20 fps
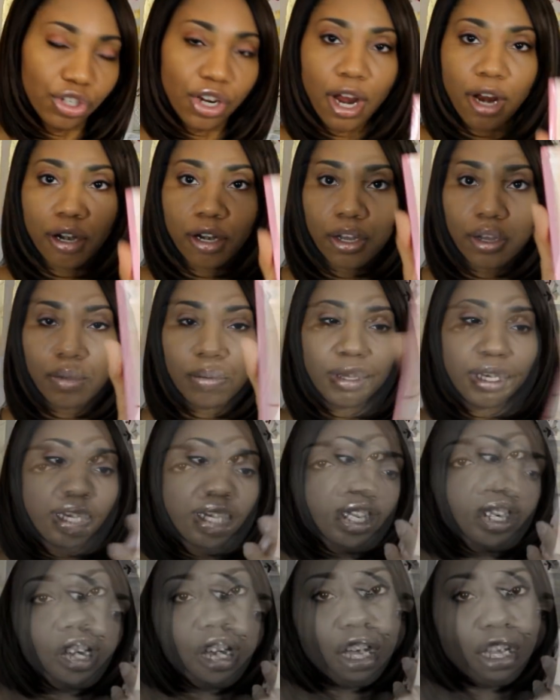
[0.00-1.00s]
journal,
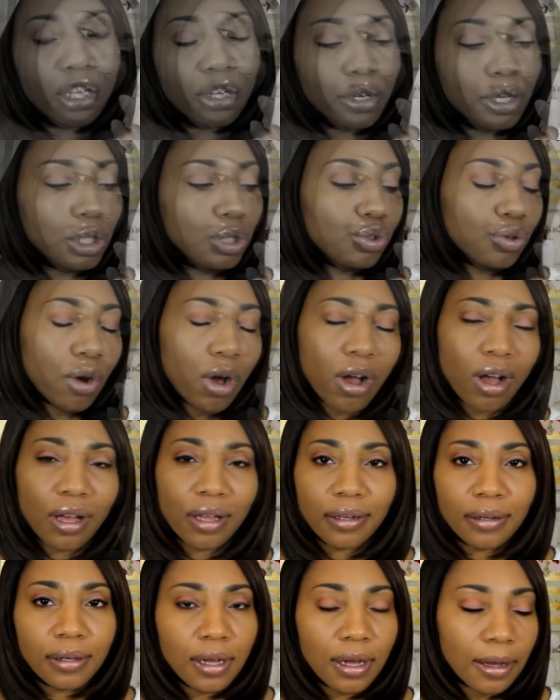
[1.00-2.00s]
and this is
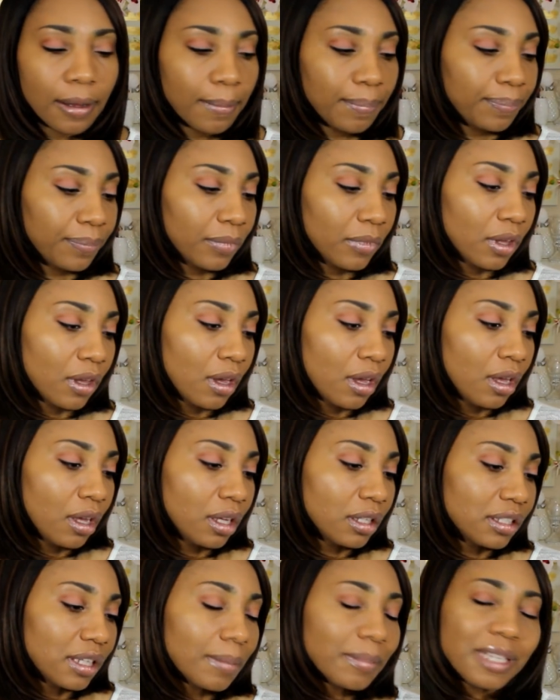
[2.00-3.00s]
really
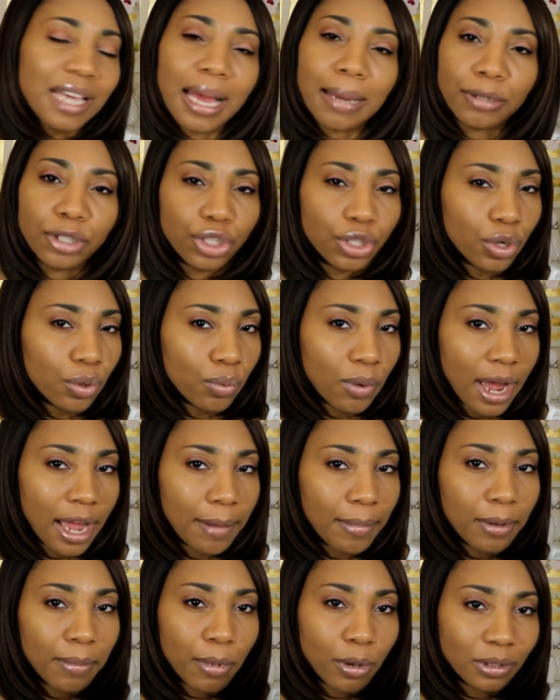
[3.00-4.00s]
sometimes she'll
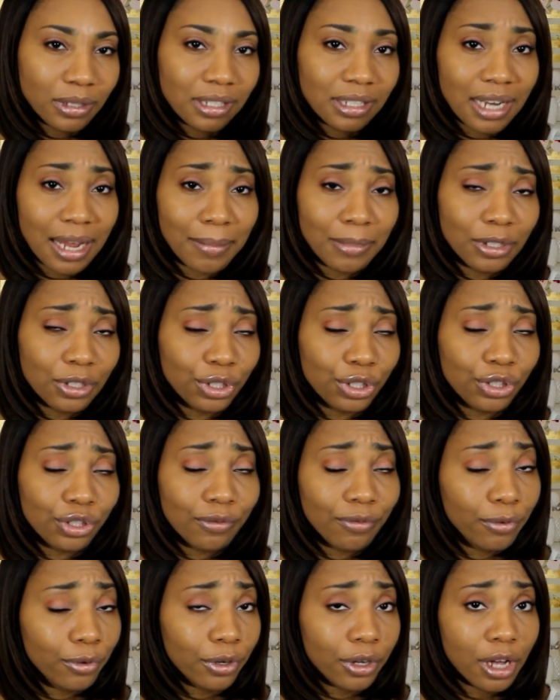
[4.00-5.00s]
write, but most of the time it's
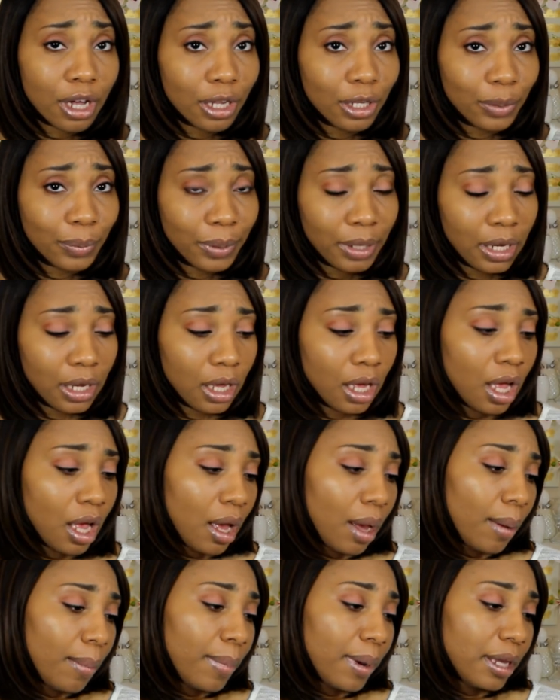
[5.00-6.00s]
just for coloring.
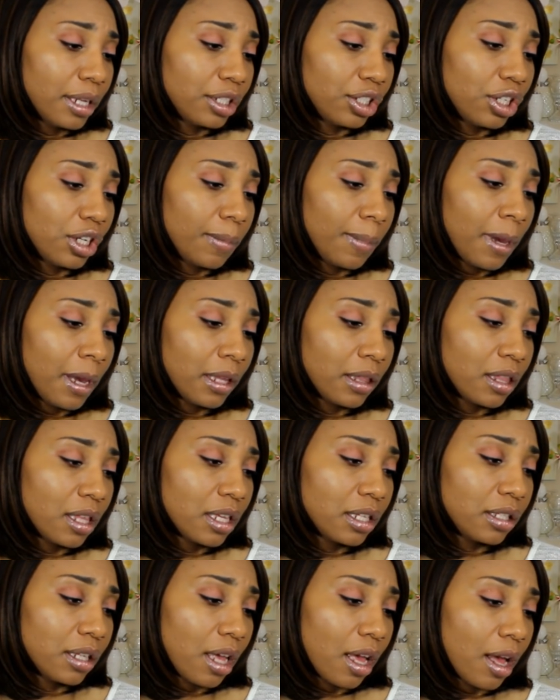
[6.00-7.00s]
But she picked
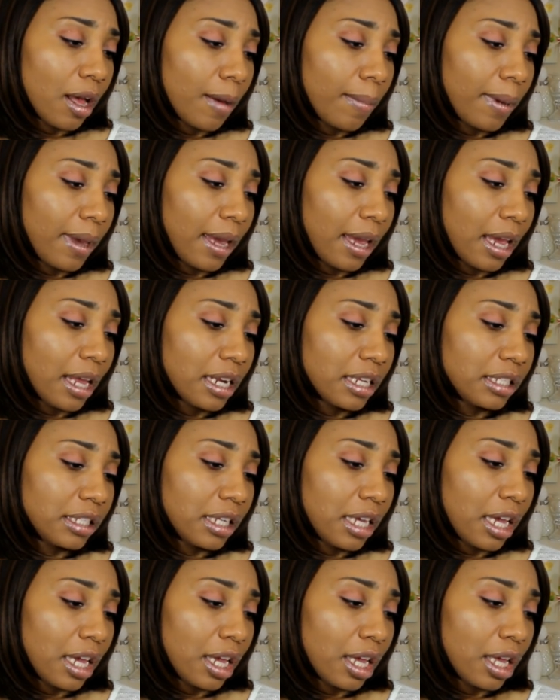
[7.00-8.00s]
this up and it
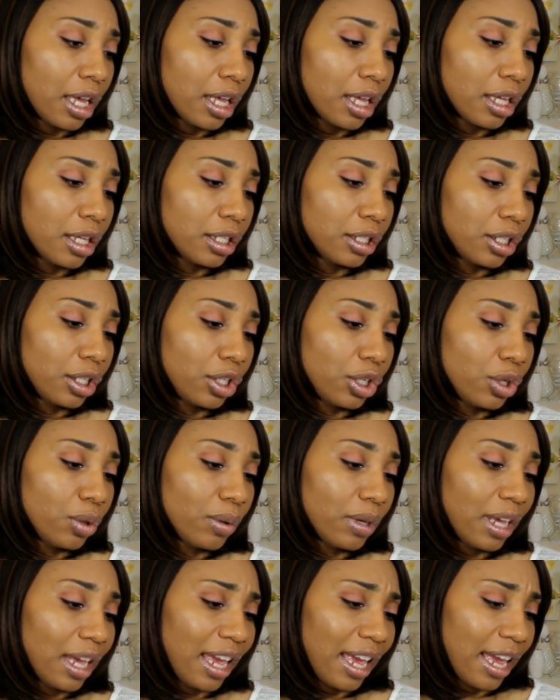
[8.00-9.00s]
says
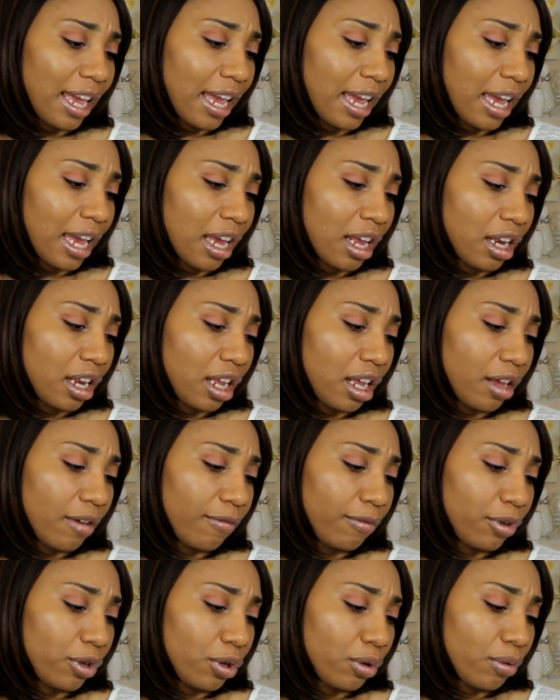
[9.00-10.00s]
you can
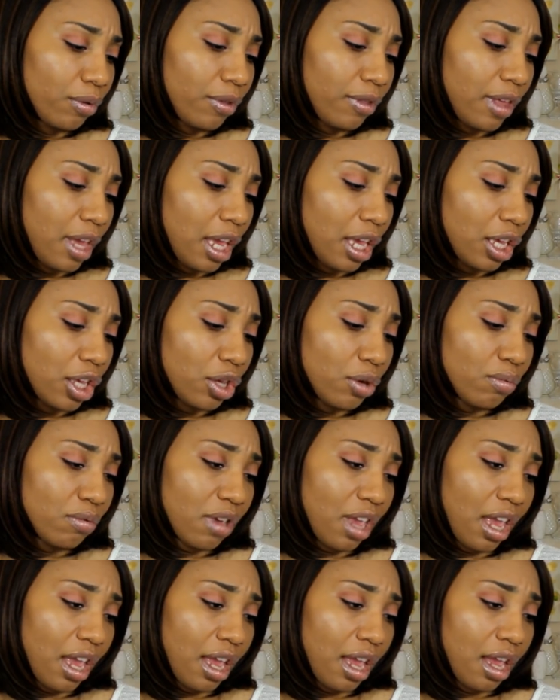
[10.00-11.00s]
if you think you
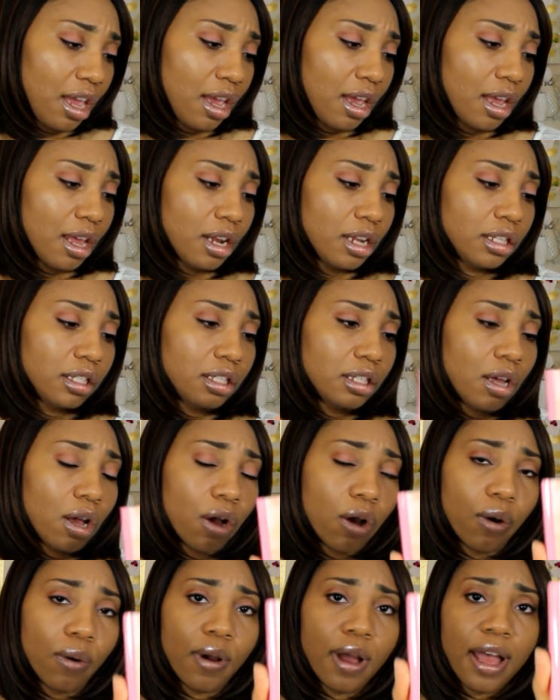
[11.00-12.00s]
can.
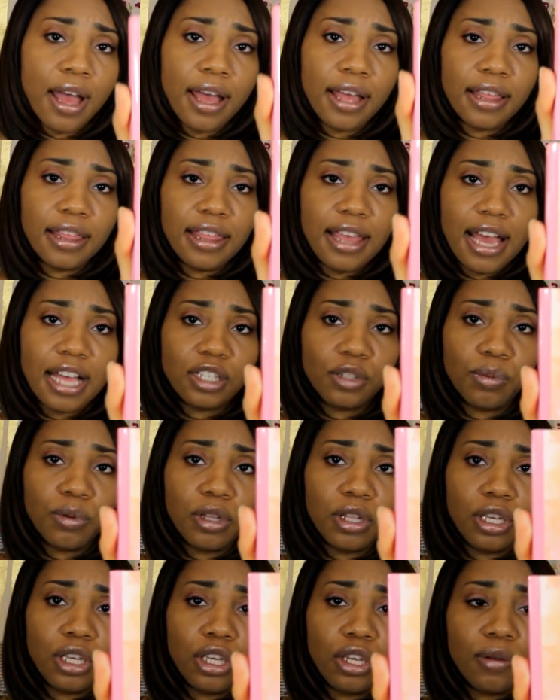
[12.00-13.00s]
So that's
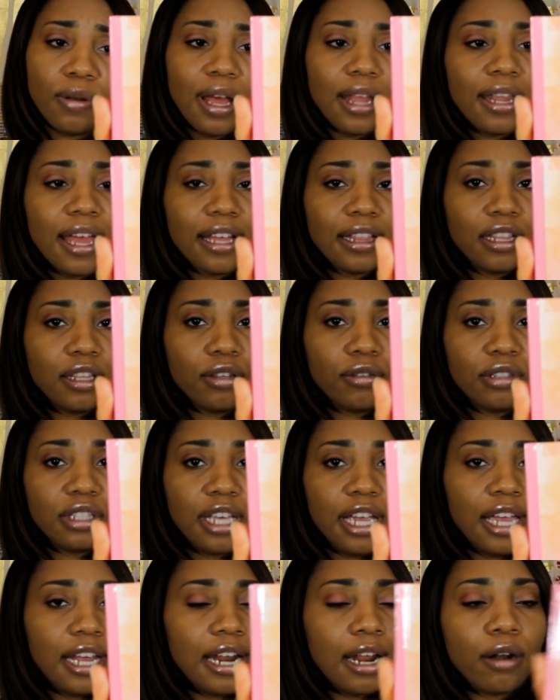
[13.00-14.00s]
really cute. I like the little
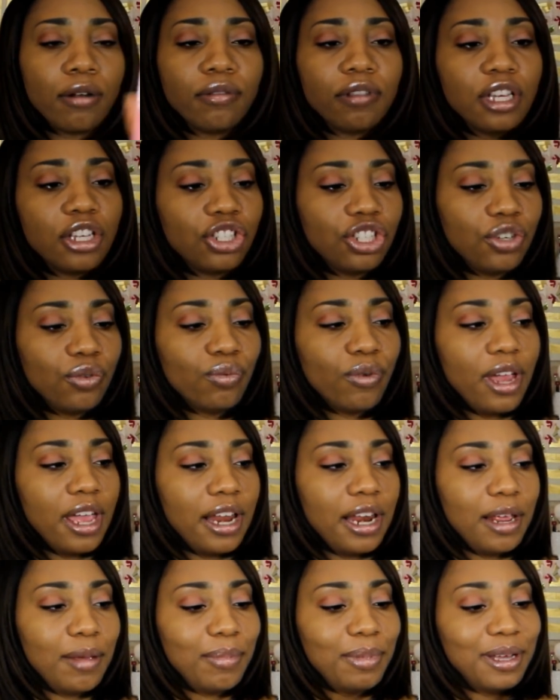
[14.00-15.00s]
saying. I don't think she
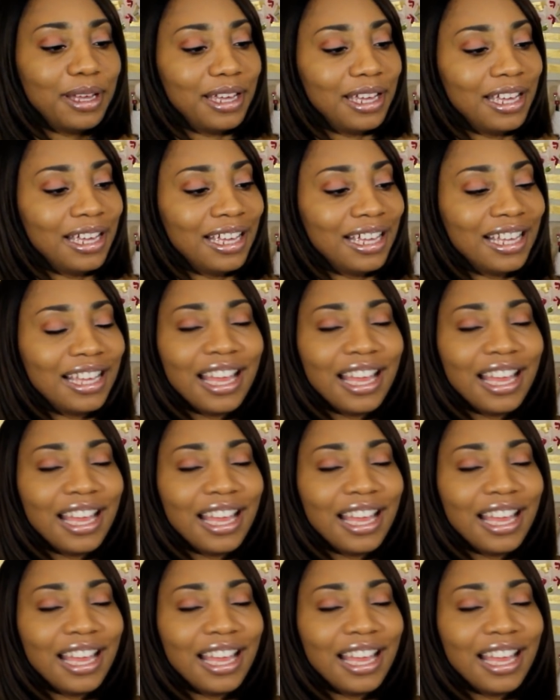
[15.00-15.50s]
read it, but